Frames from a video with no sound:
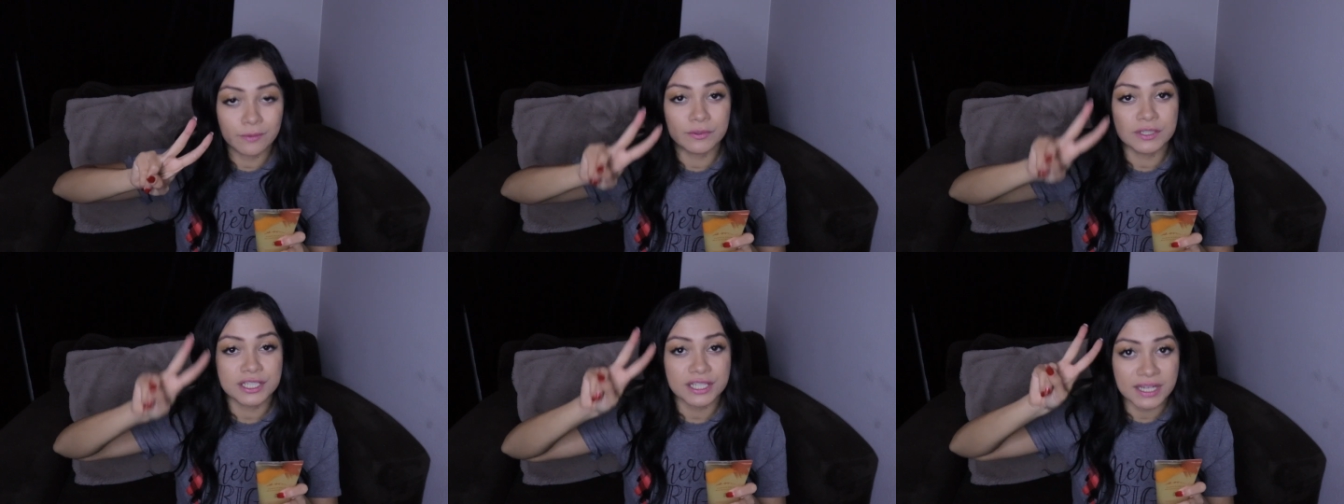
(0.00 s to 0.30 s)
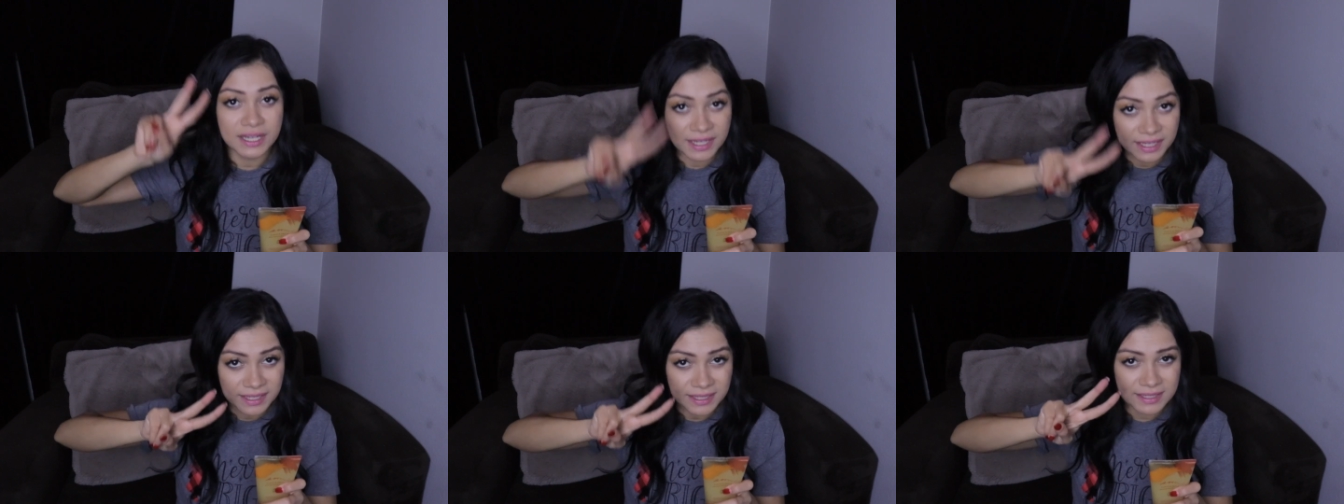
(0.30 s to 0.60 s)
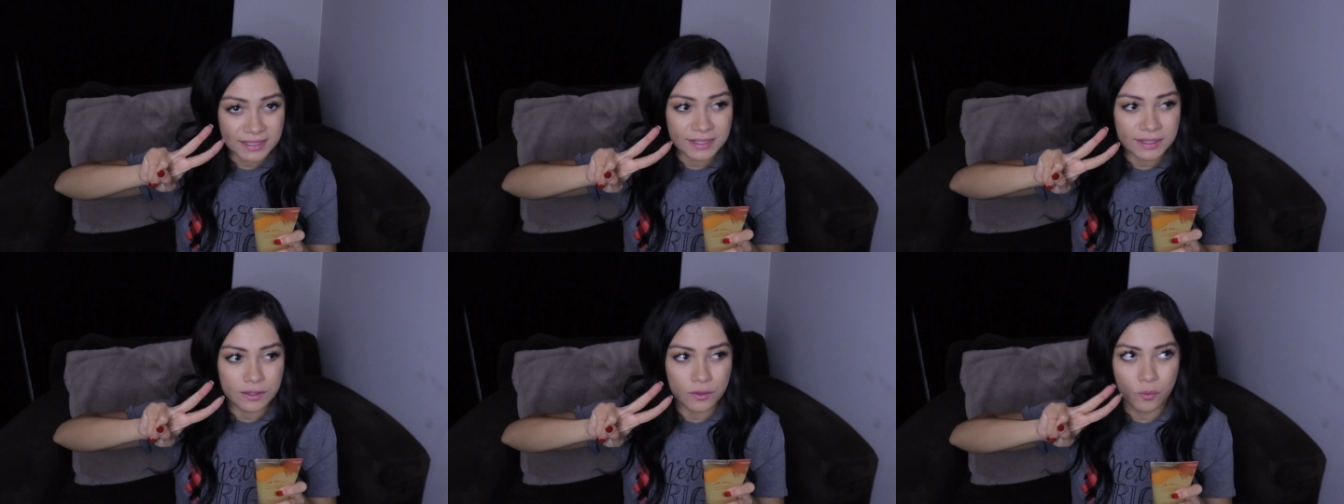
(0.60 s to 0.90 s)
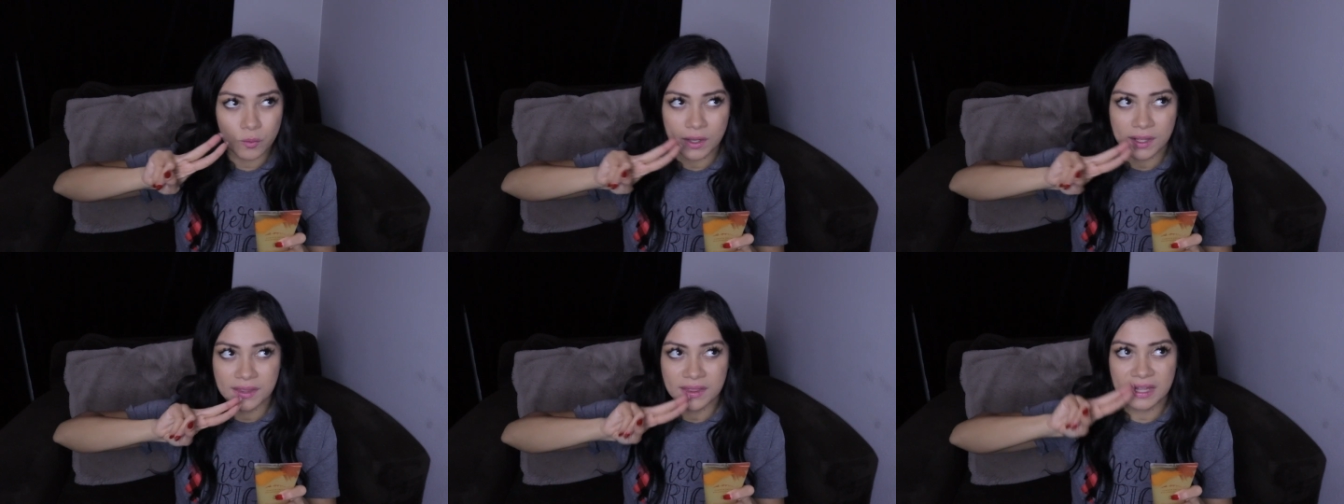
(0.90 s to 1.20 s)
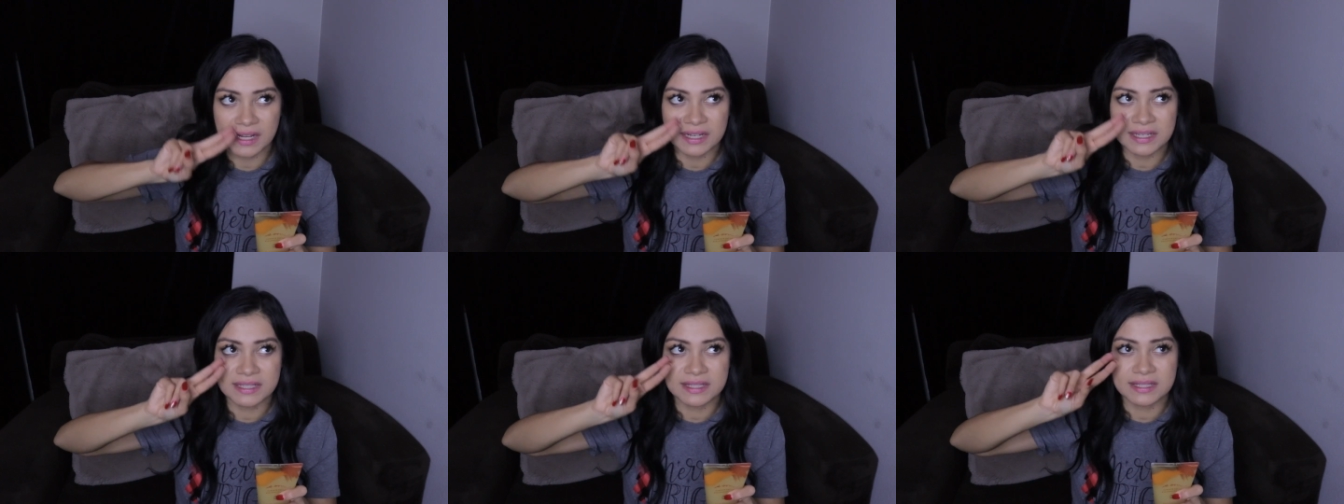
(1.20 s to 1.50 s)
which is the one
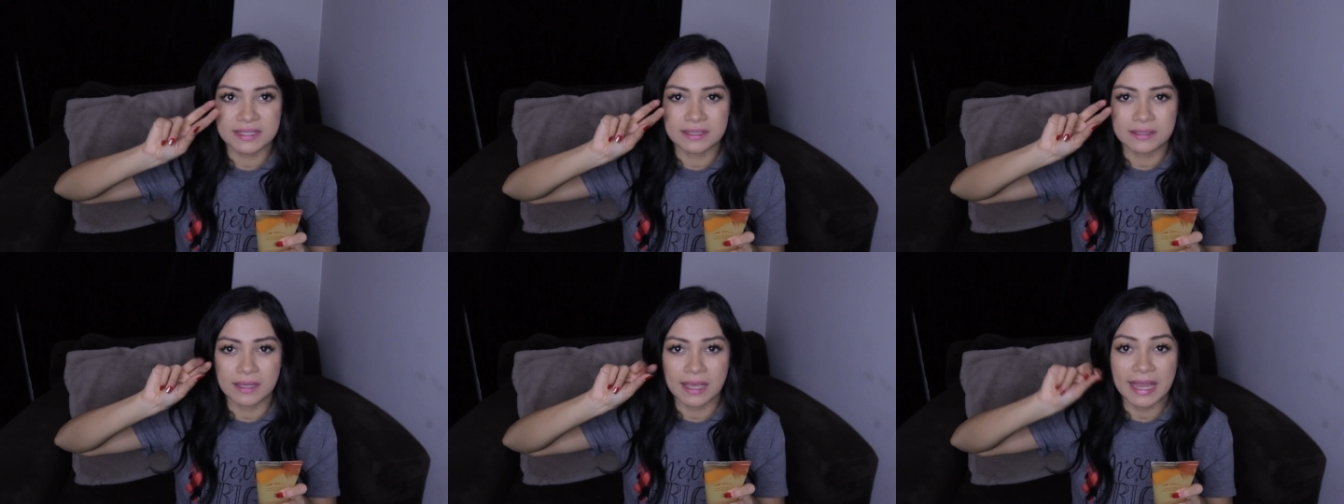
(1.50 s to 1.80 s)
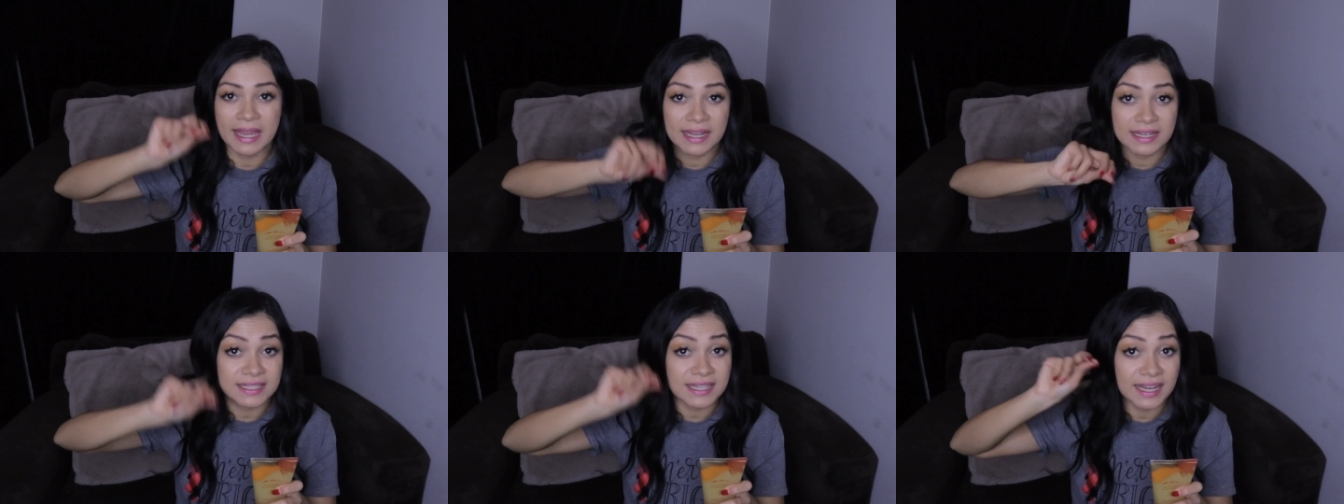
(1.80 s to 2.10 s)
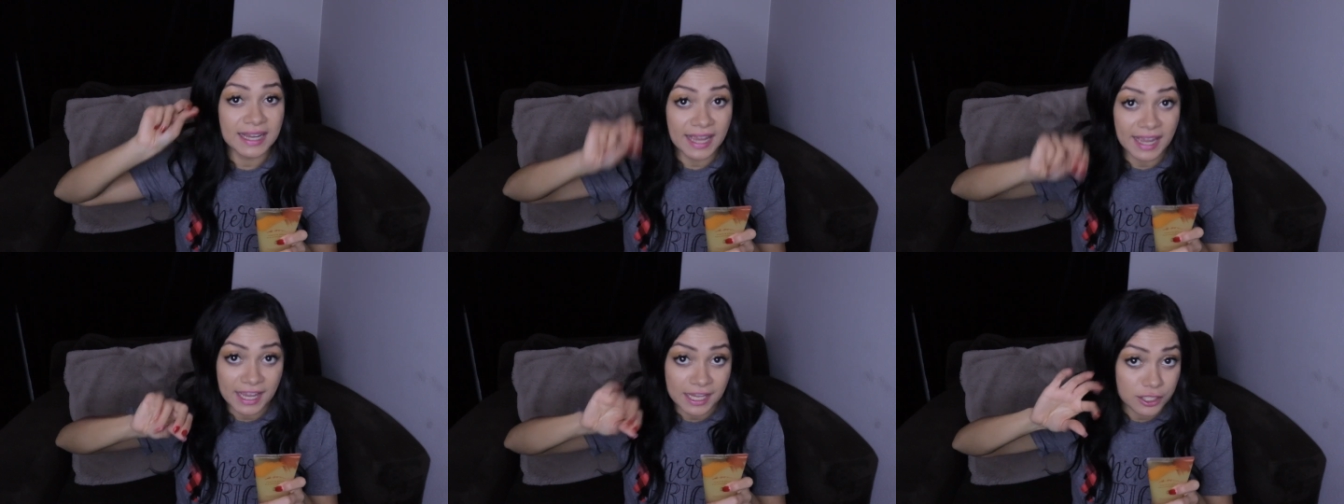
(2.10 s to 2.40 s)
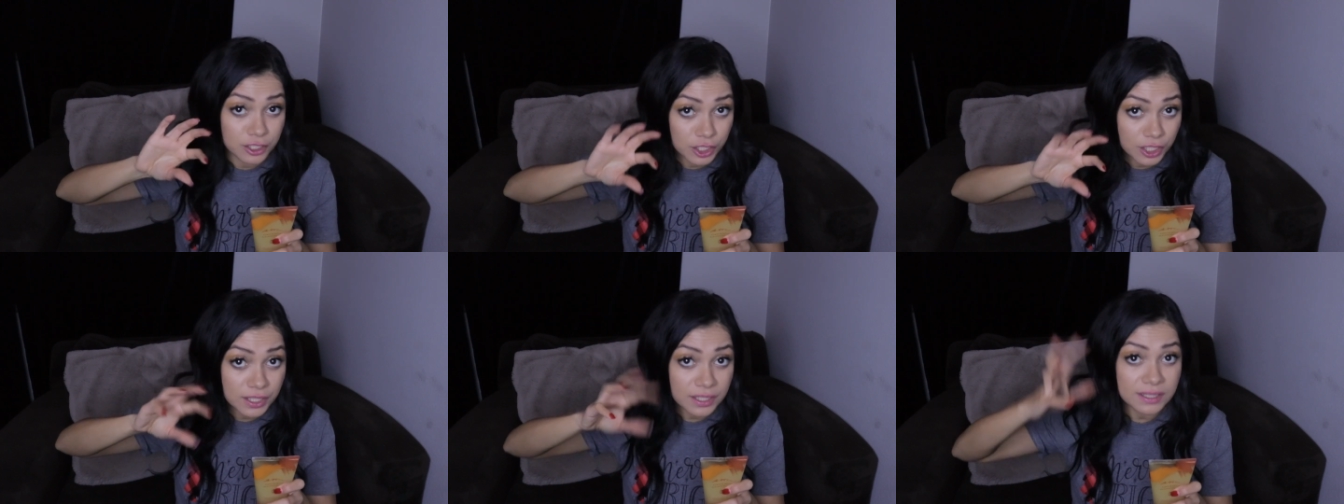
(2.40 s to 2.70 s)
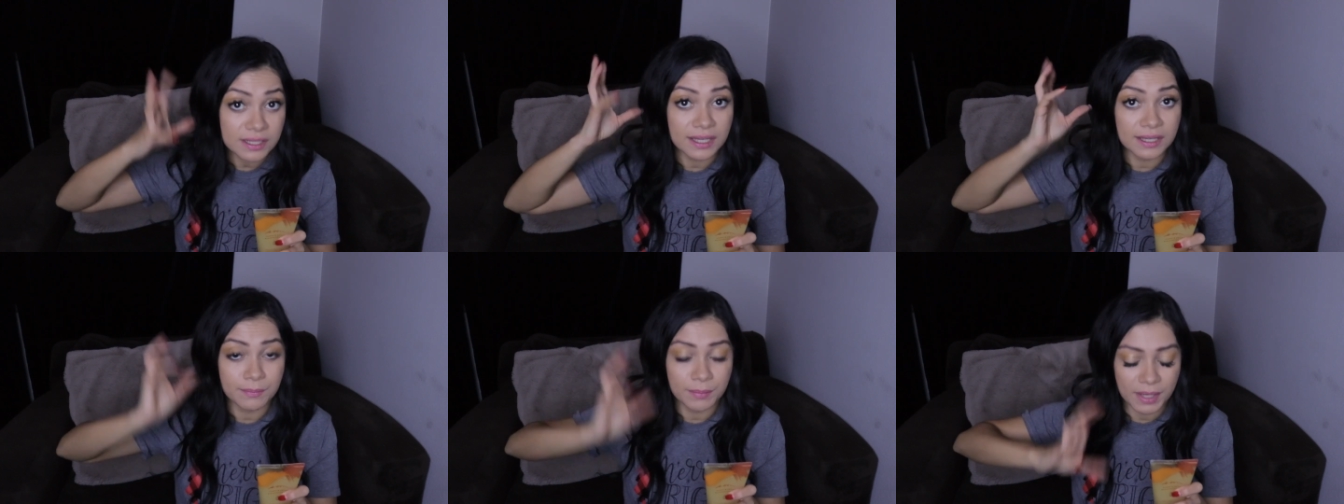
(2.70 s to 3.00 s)
that is
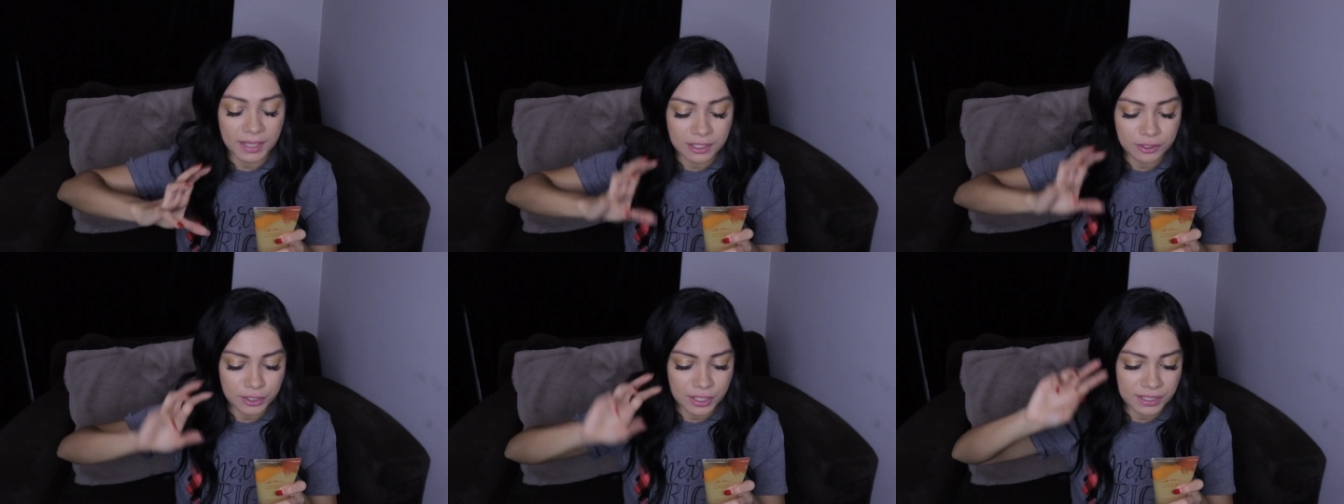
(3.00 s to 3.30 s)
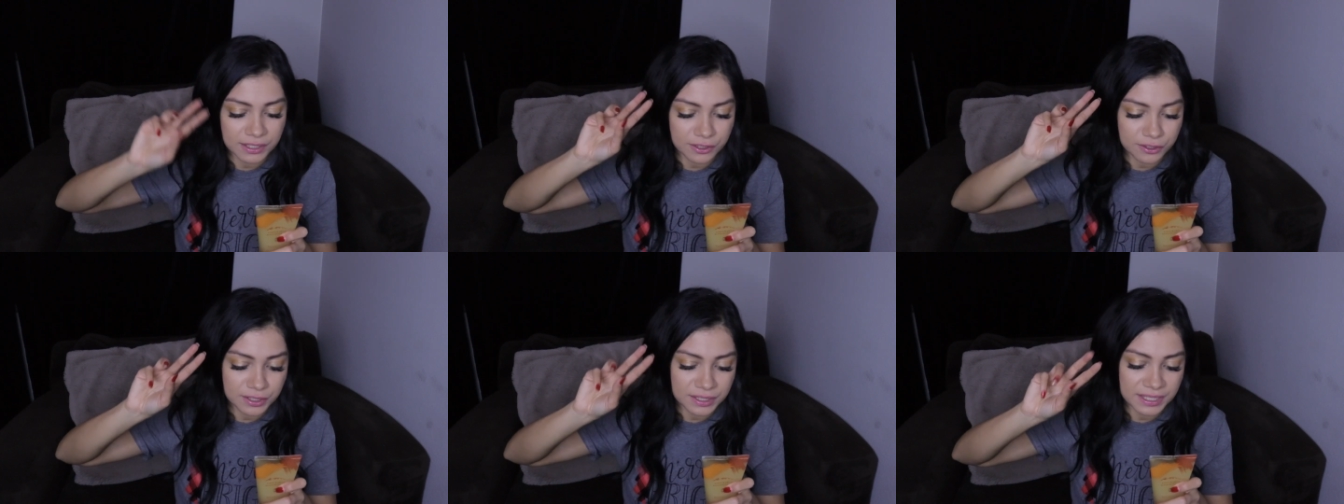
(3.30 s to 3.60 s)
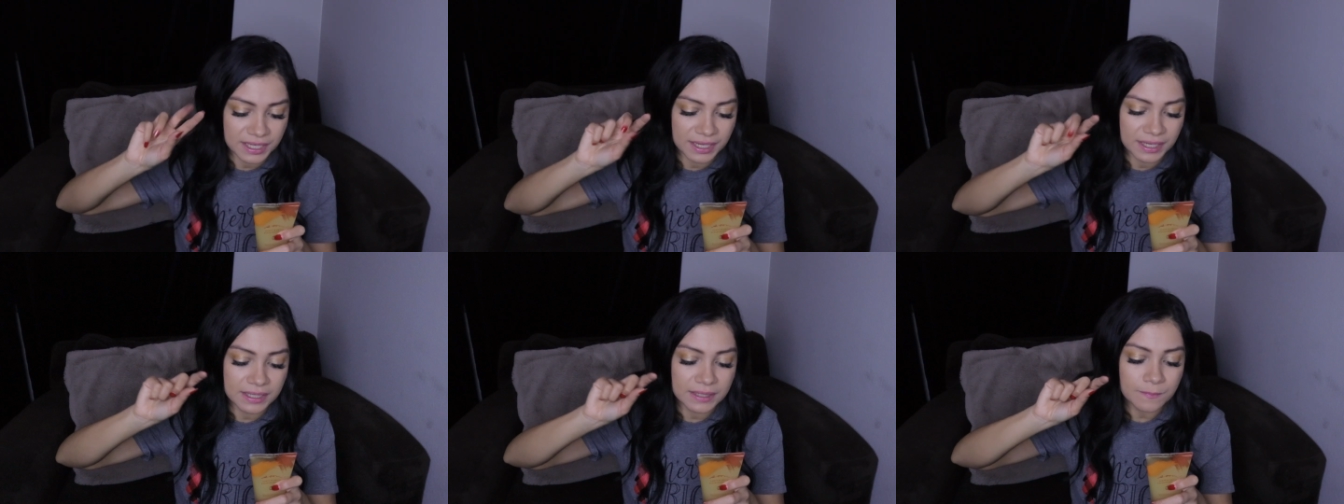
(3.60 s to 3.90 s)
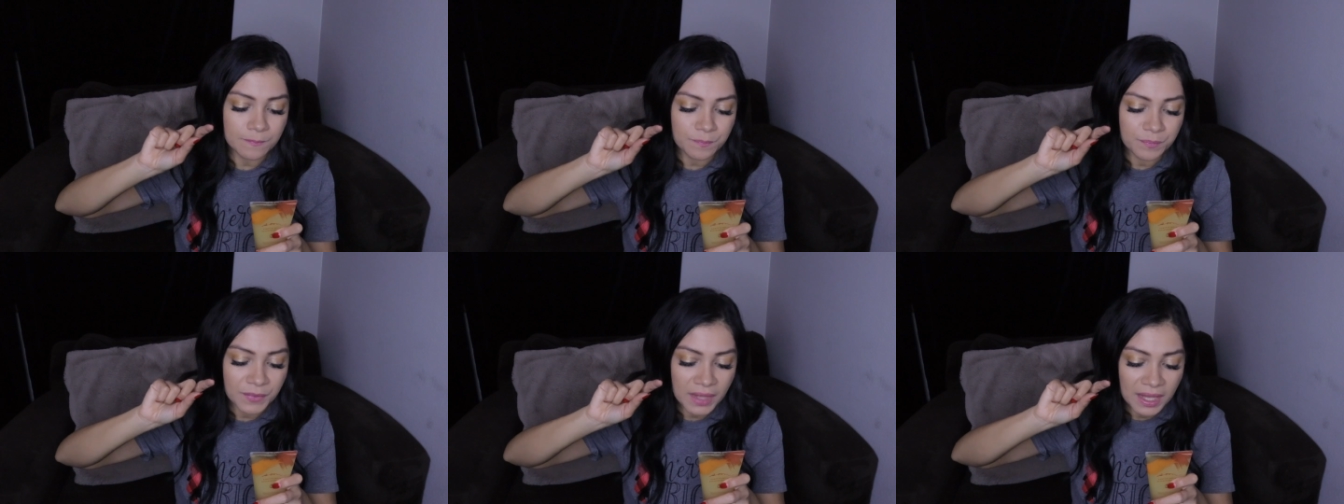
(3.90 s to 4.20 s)
anti-aging. It penetrates your skin.